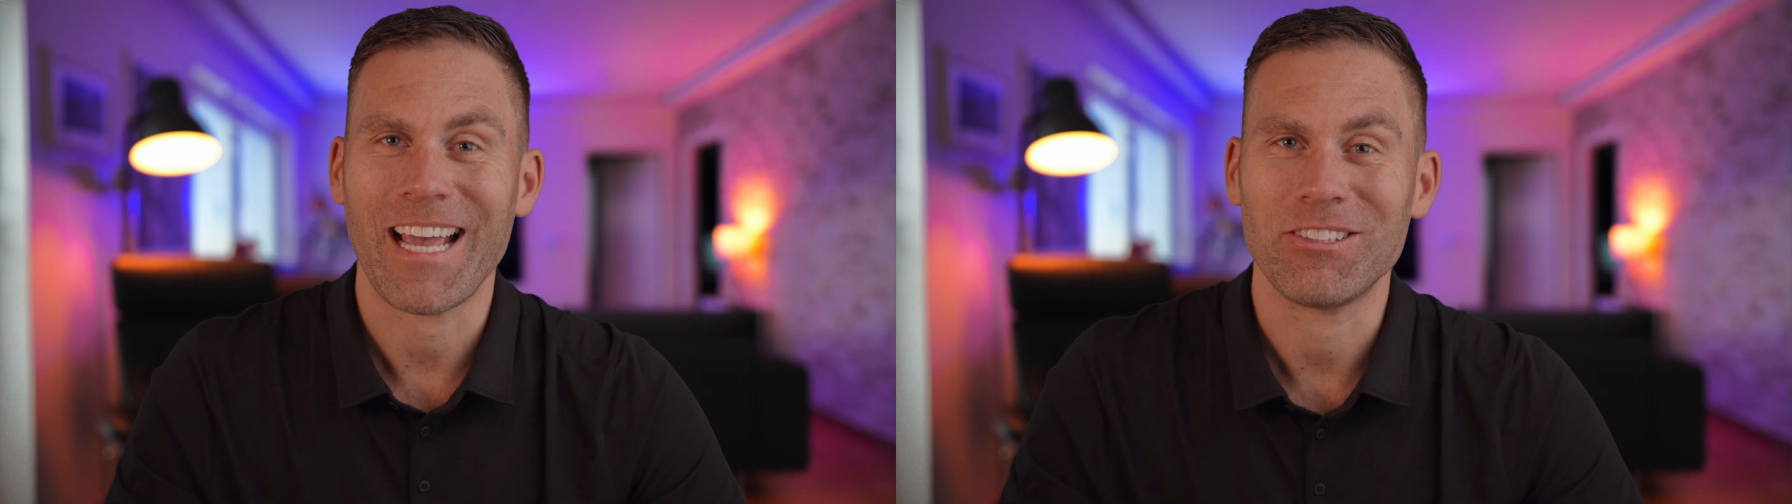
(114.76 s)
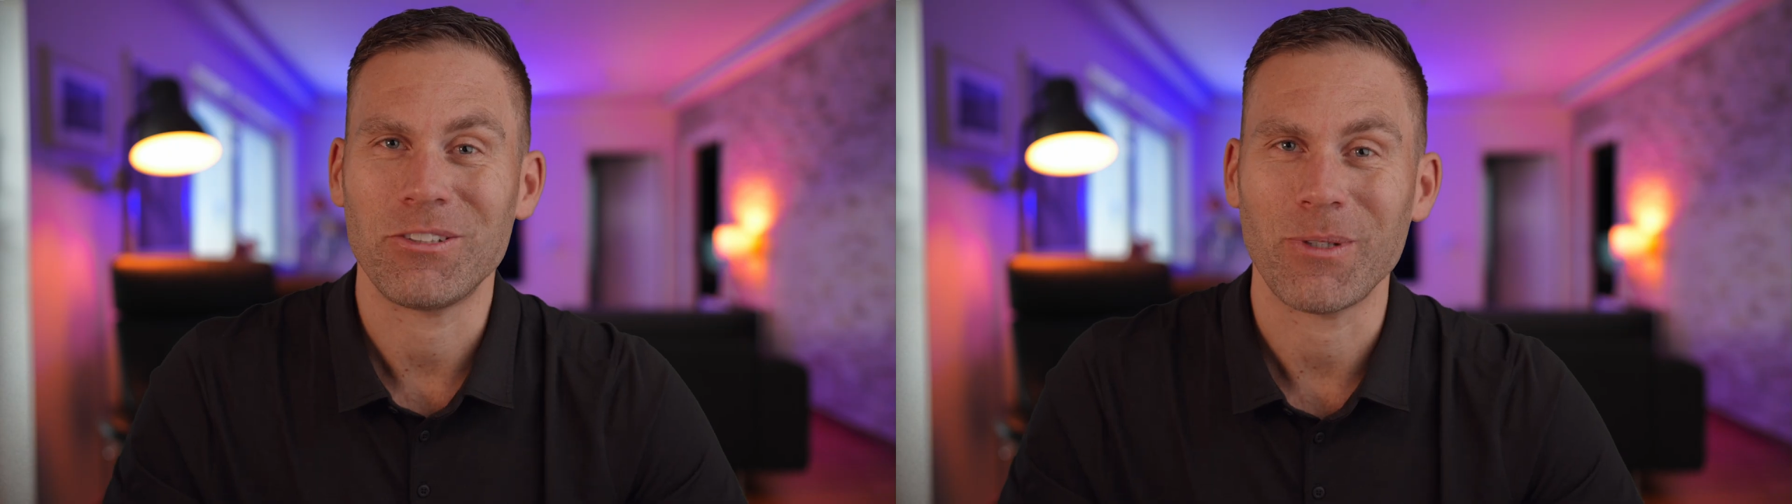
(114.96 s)

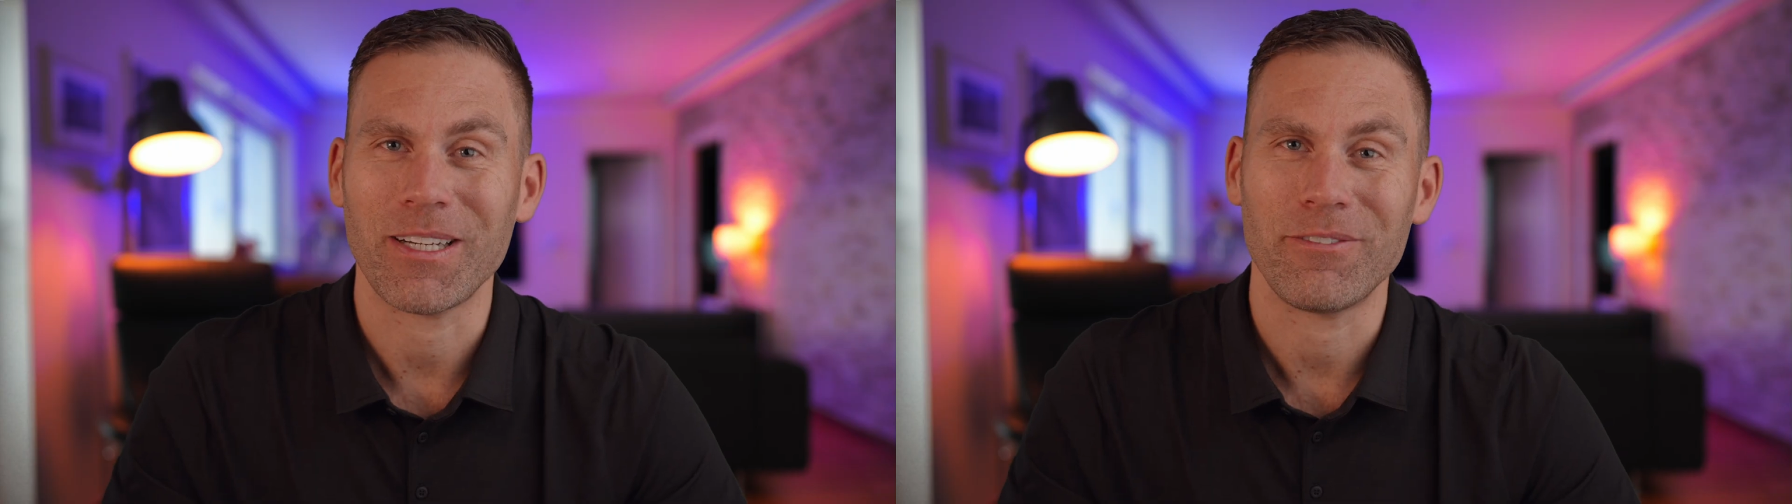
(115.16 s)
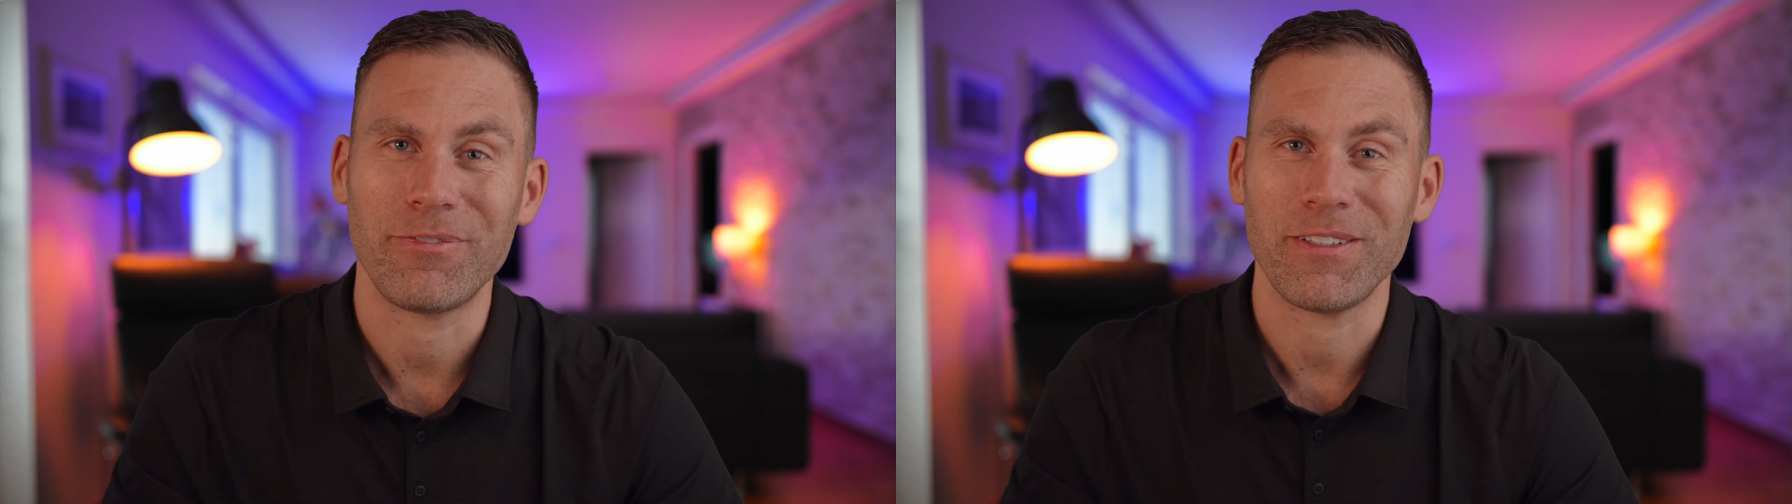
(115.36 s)
as
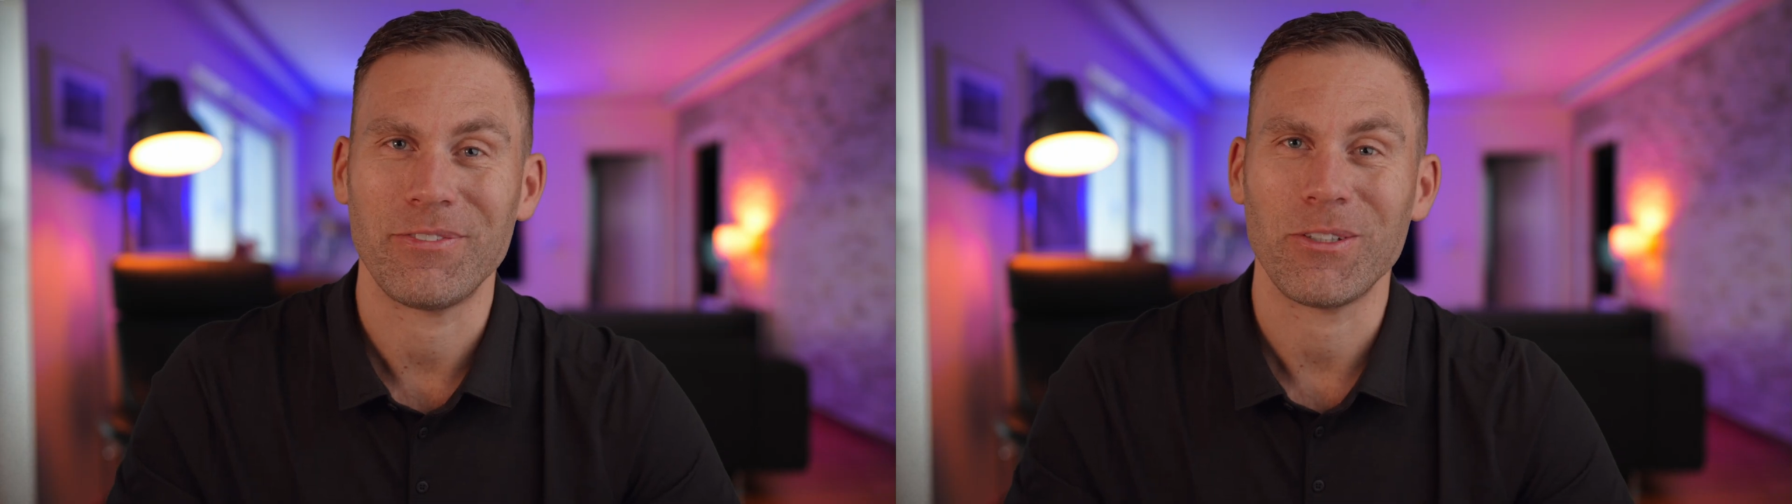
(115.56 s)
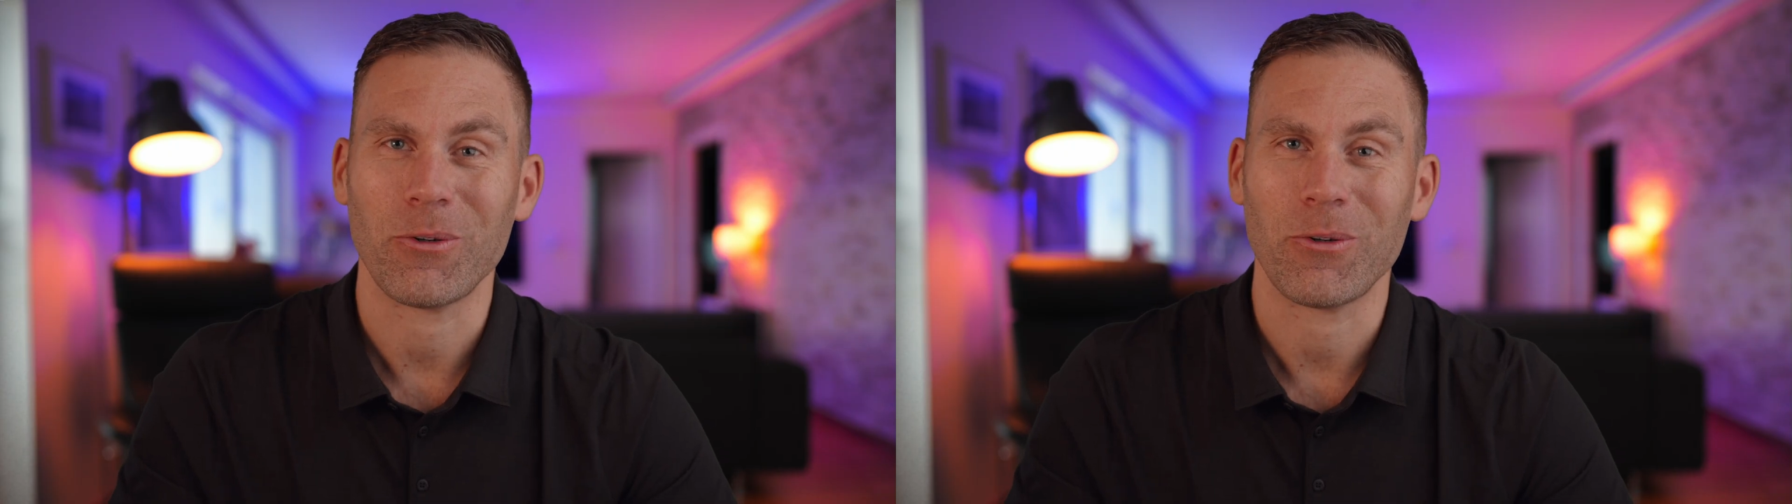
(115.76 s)
250